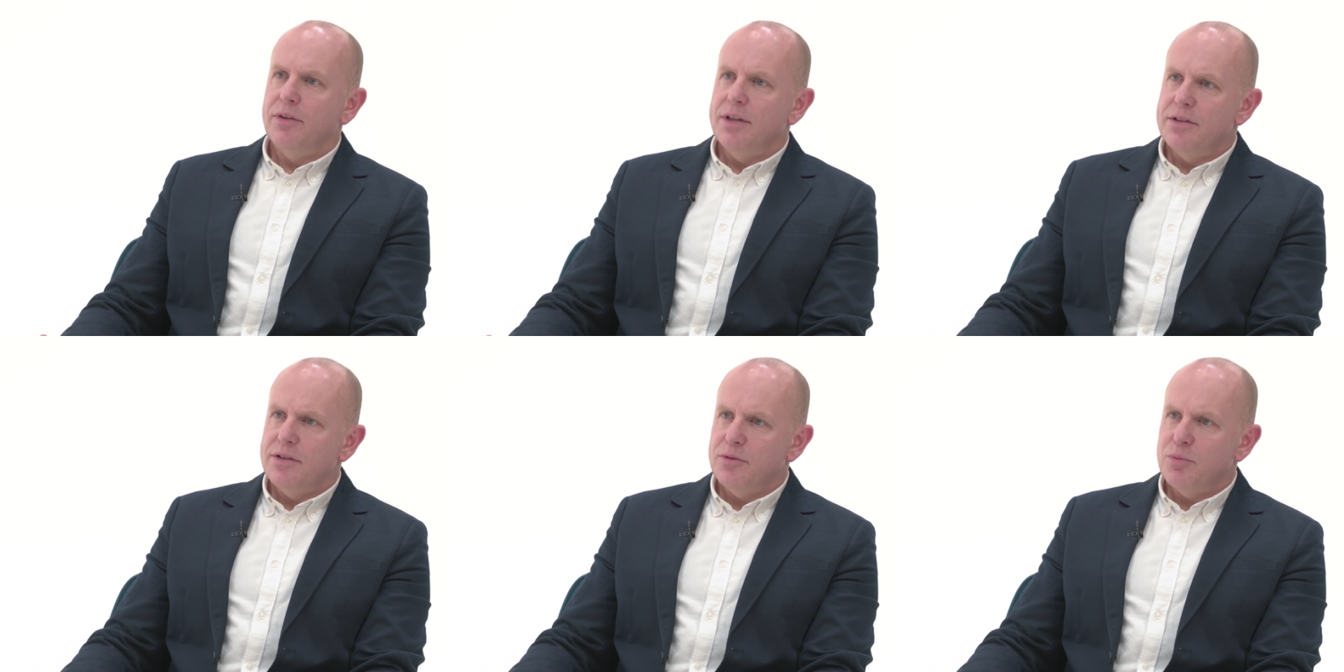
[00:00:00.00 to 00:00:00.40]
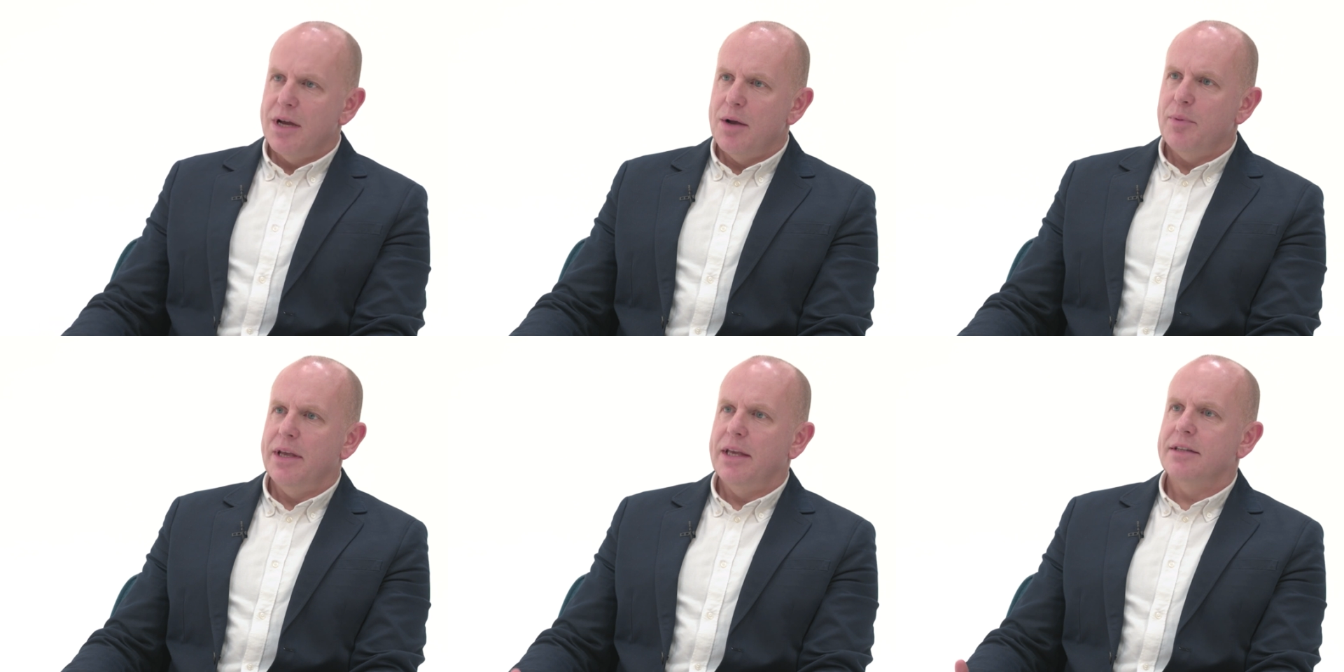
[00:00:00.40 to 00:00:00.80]
This is
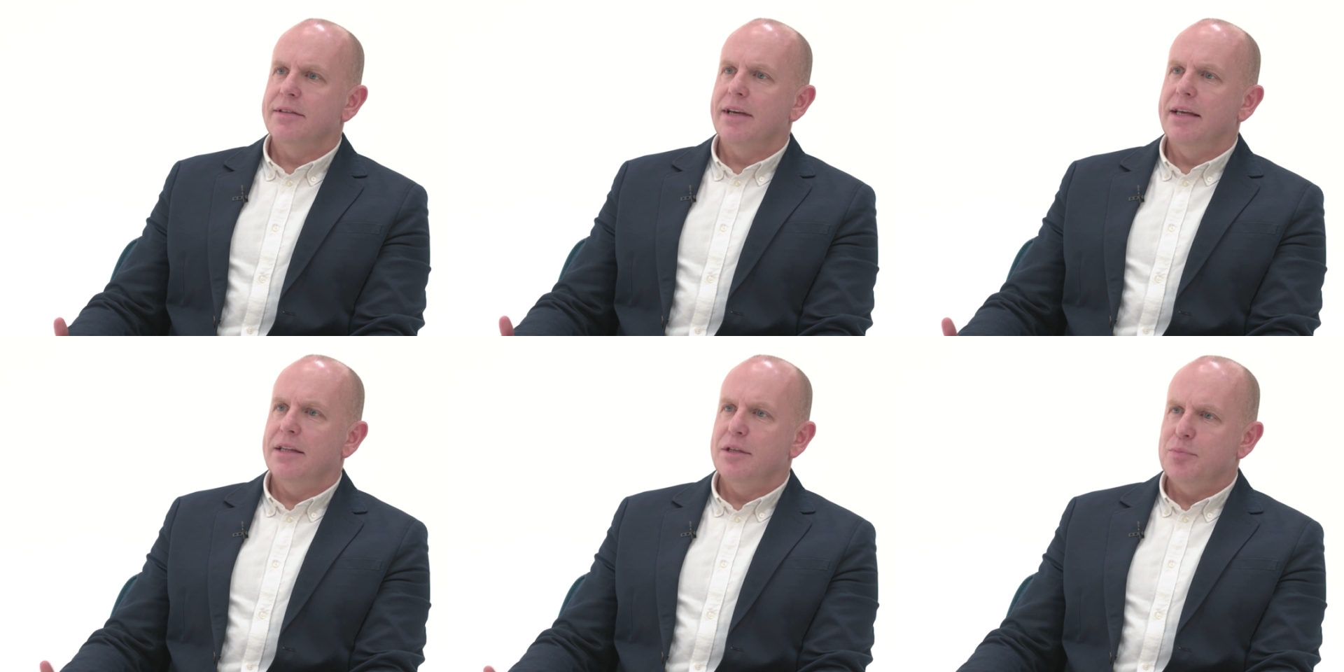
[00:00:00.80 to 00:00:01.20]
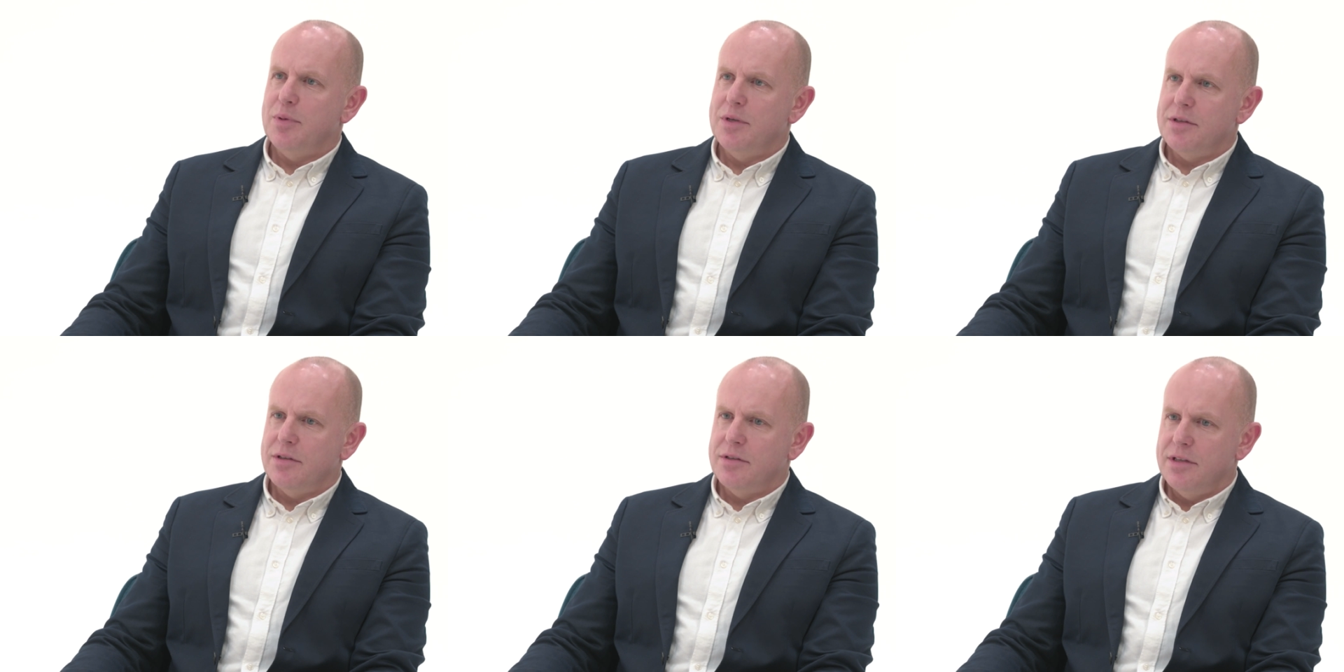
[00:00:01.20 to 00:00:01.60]
where we can take this
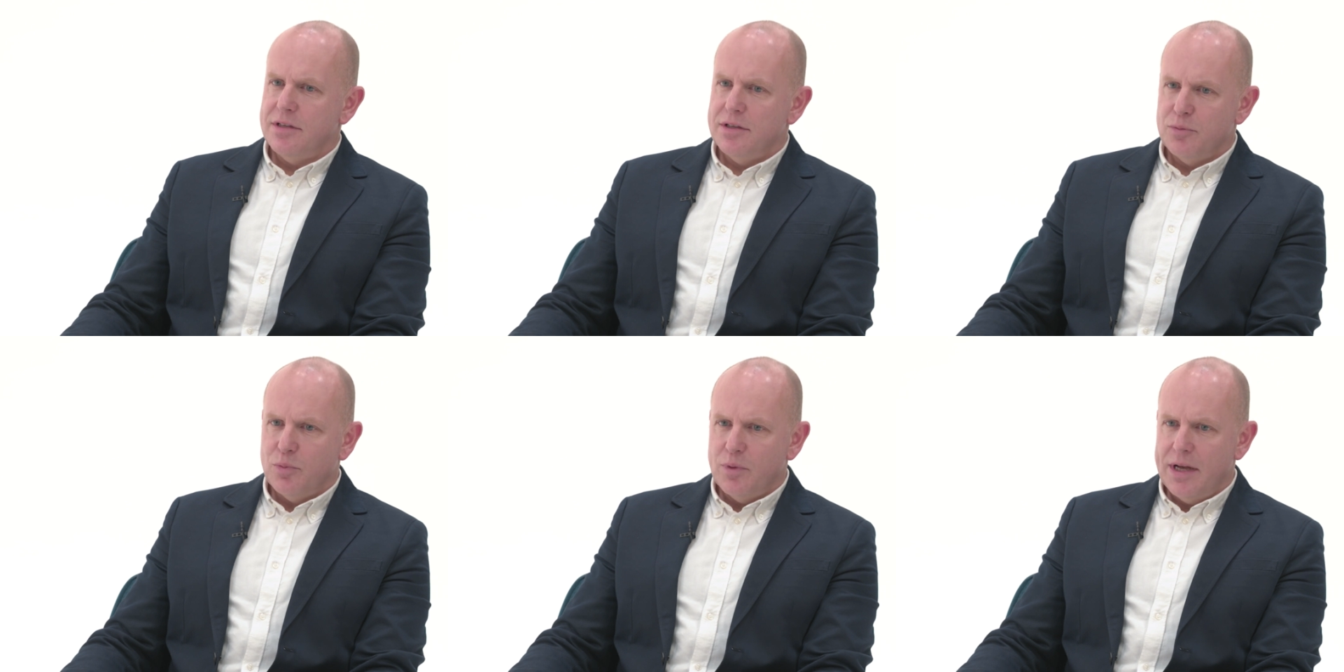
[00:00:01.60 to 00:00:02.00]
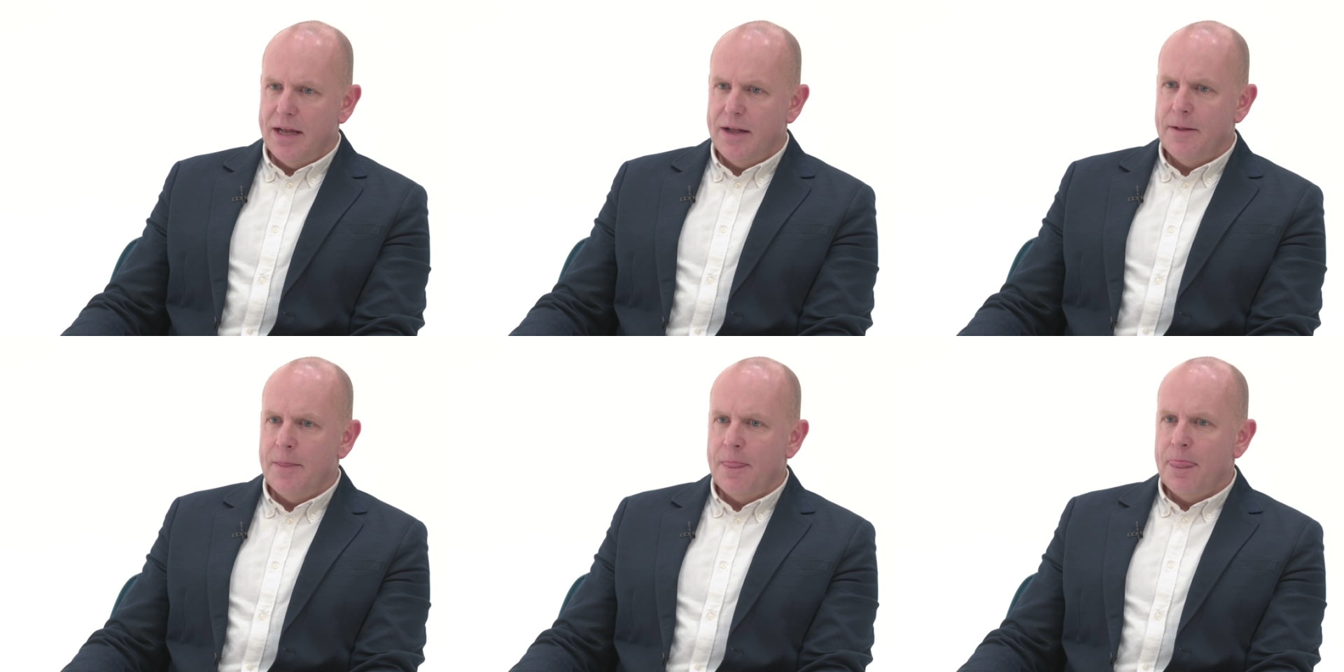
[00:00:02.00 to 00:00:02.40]
business. This is where